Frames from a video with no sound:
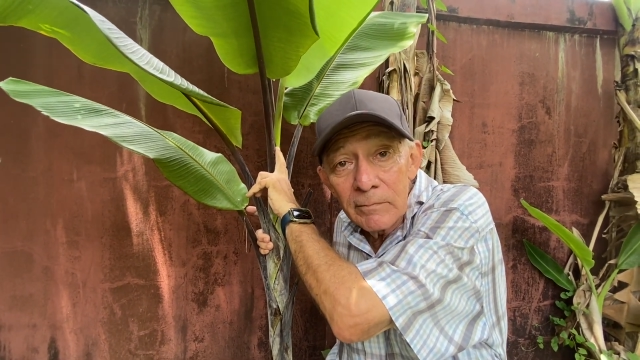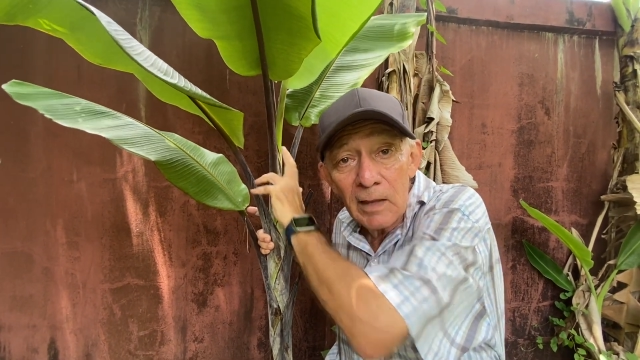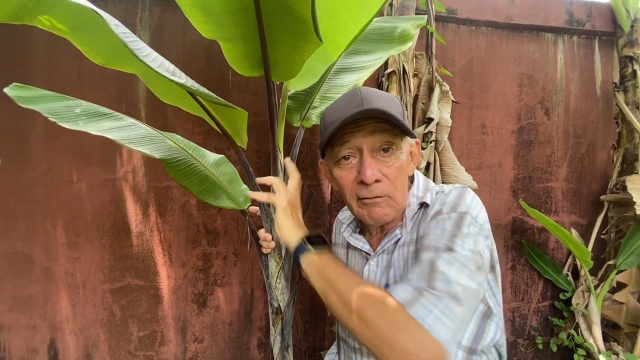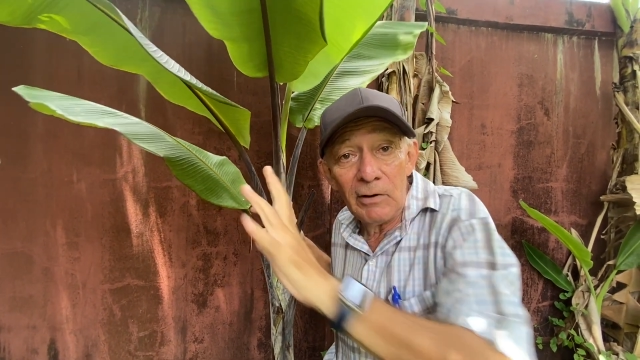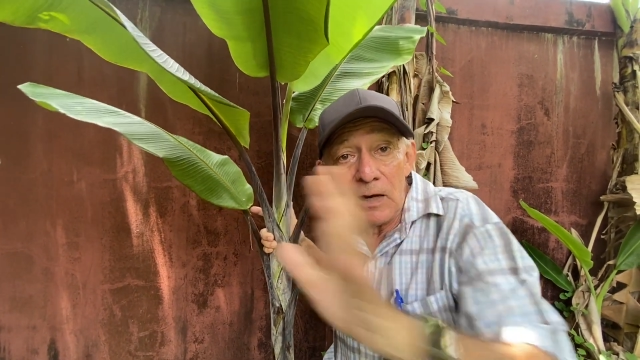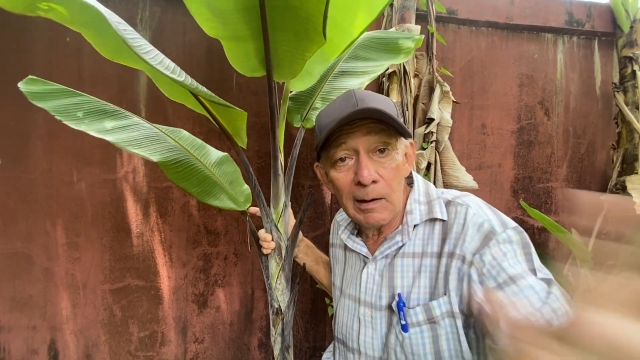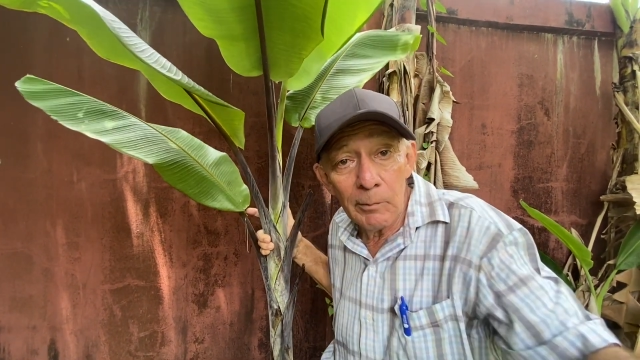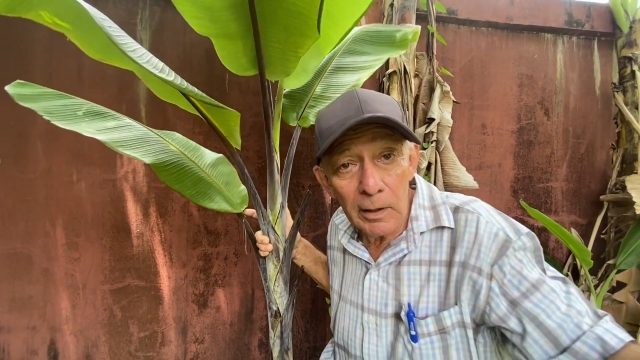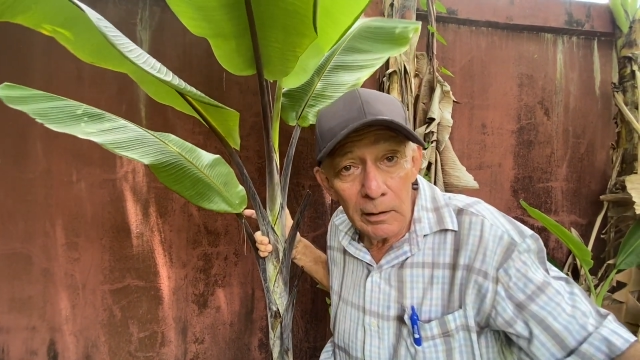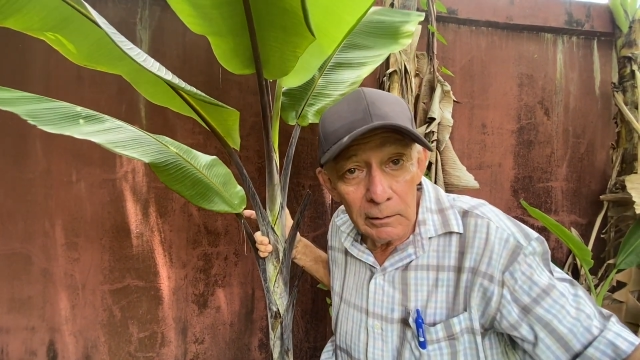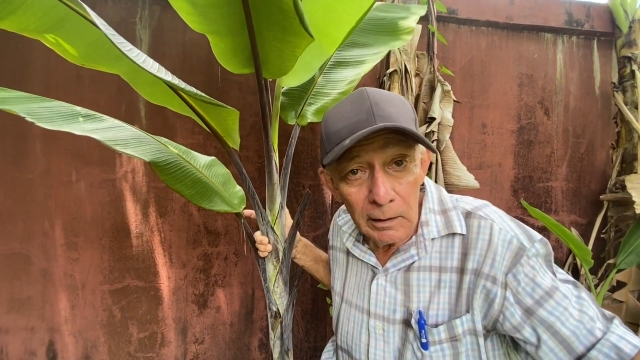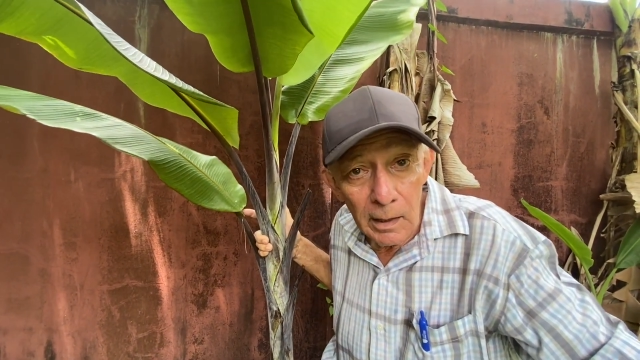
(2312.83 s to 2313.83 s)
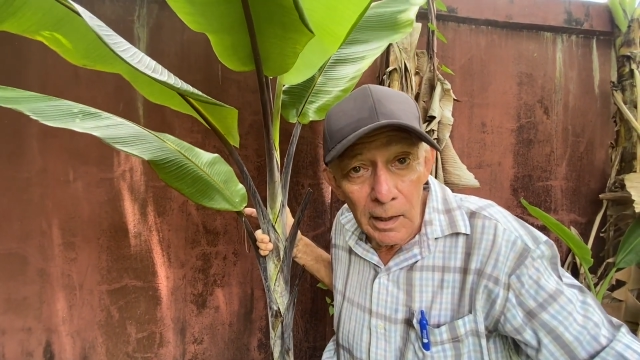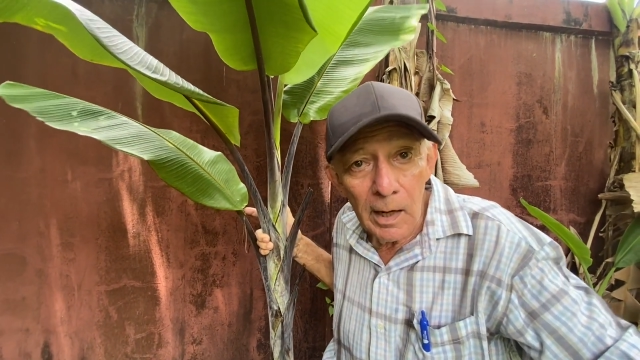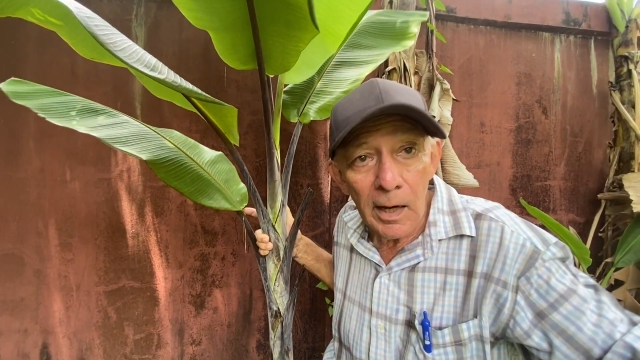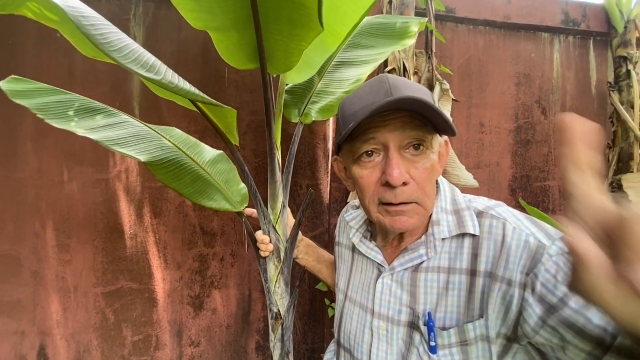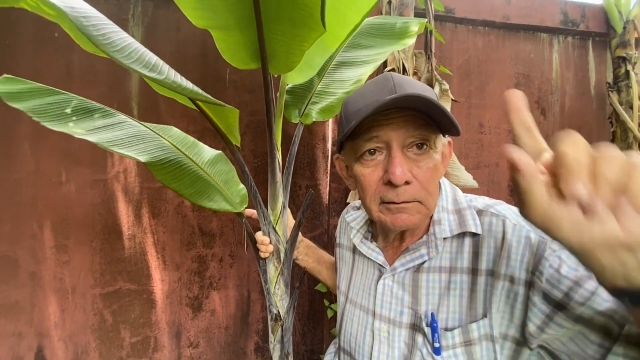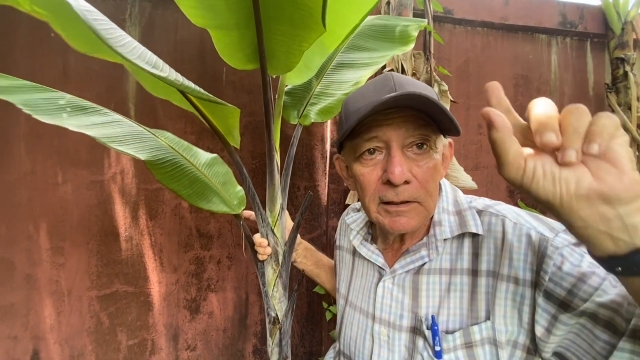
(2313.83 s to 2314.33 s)
available
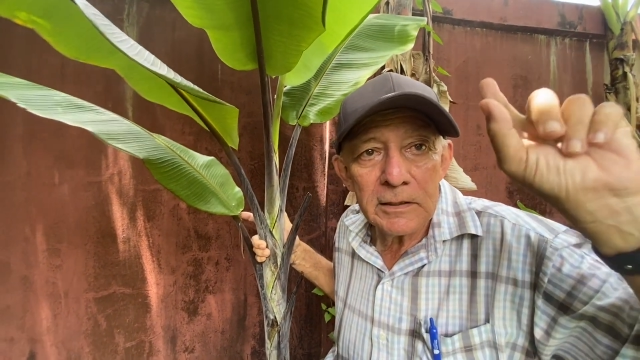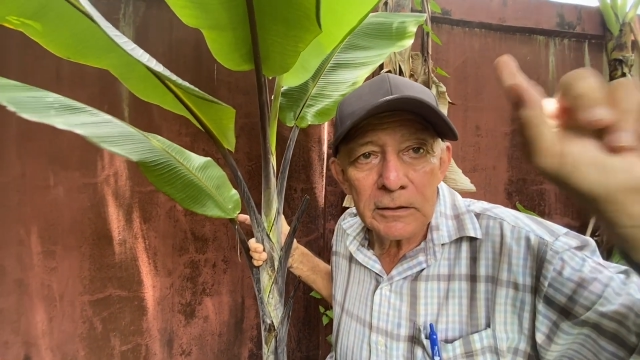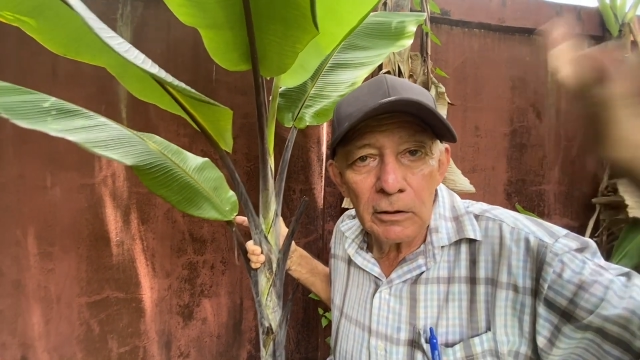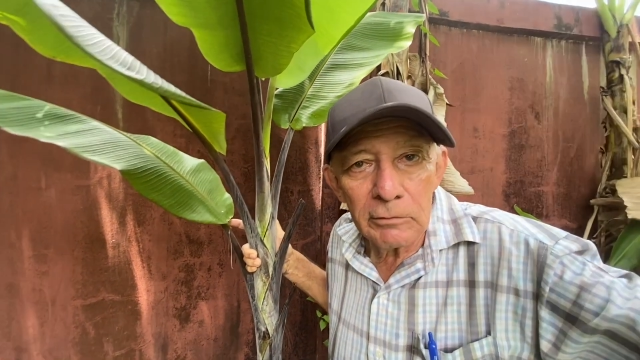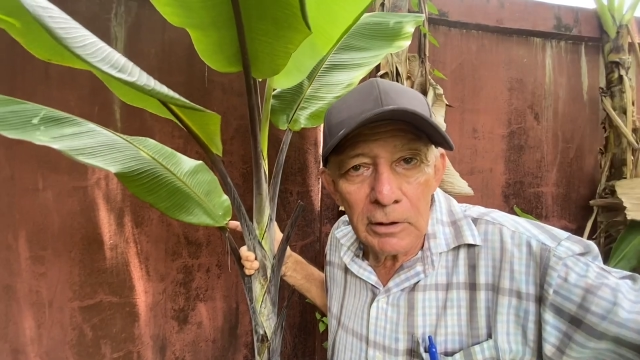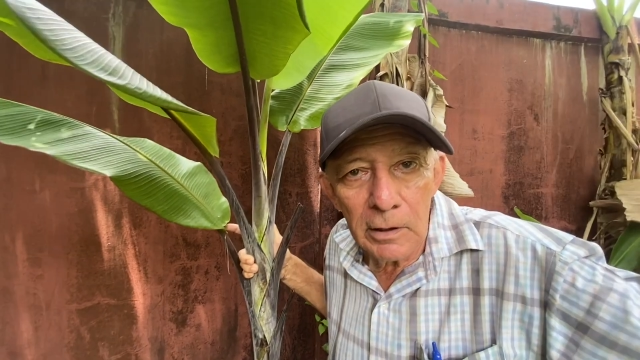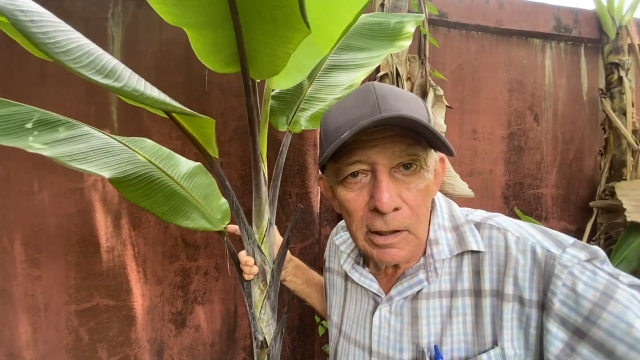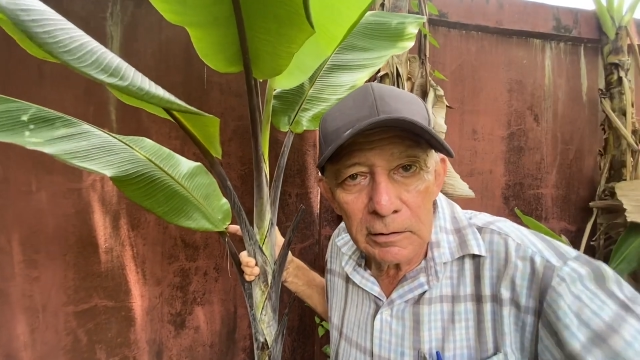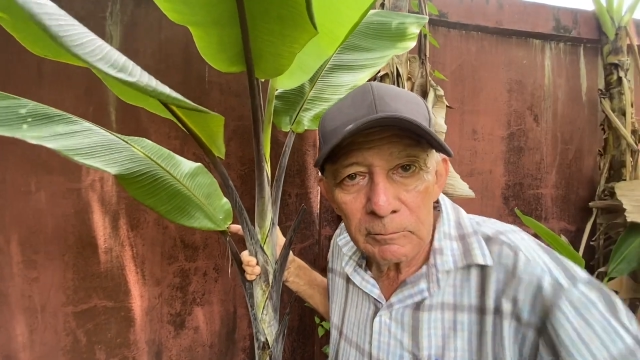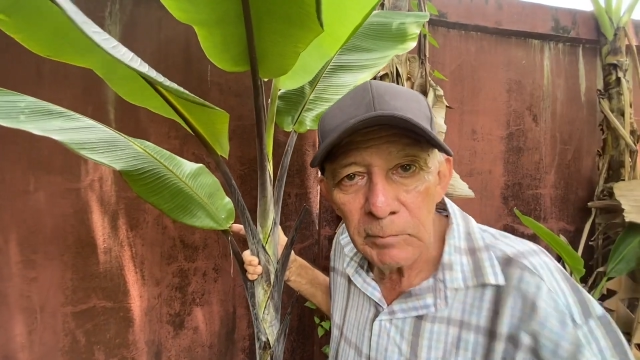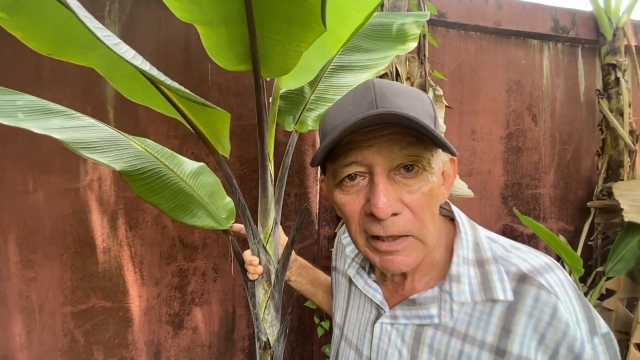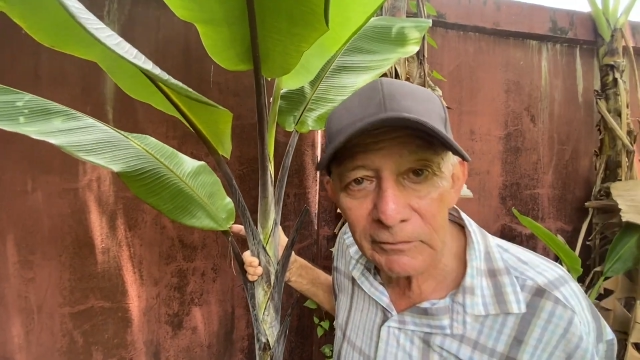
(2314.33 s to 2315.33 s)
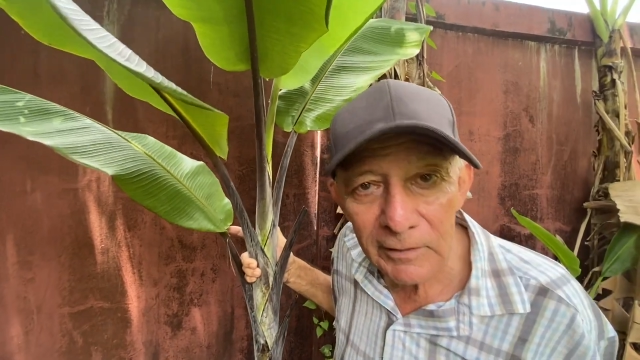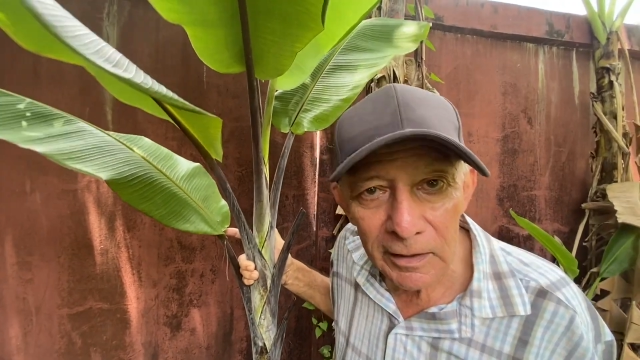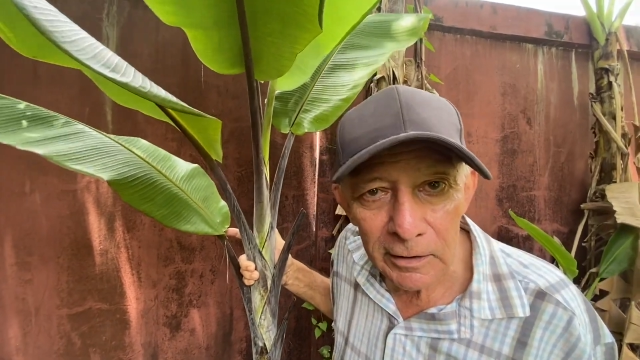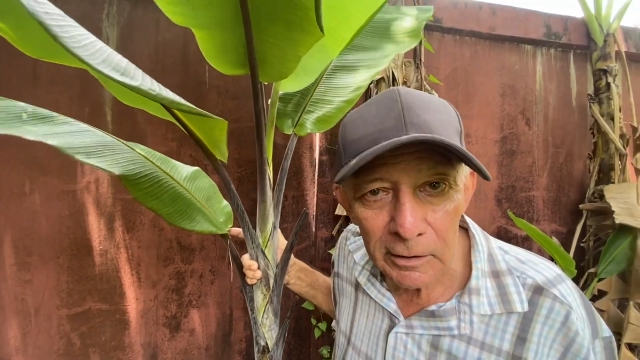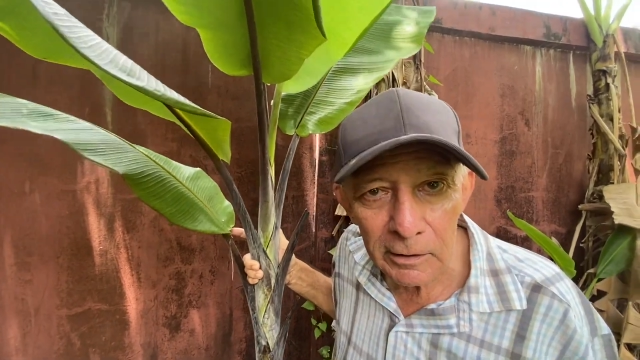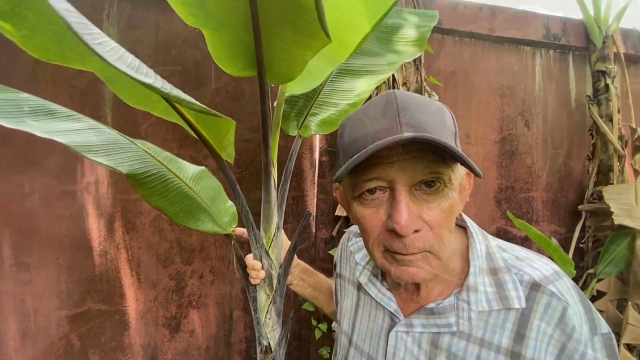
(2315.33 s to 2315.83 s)
at Discovery Garden
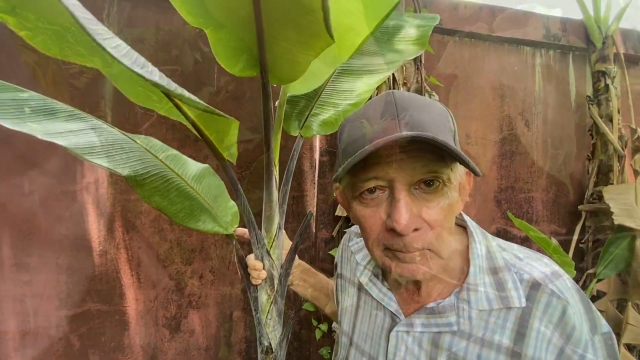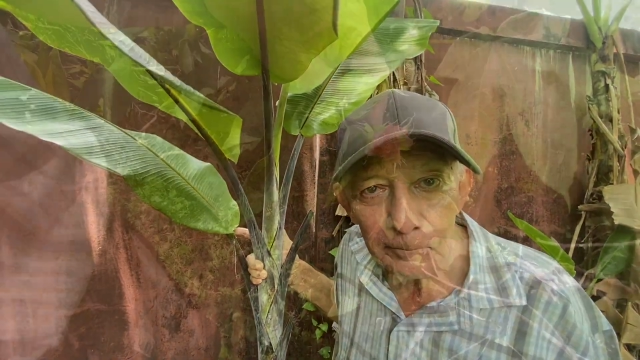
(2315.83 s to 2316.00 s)
Pattaya.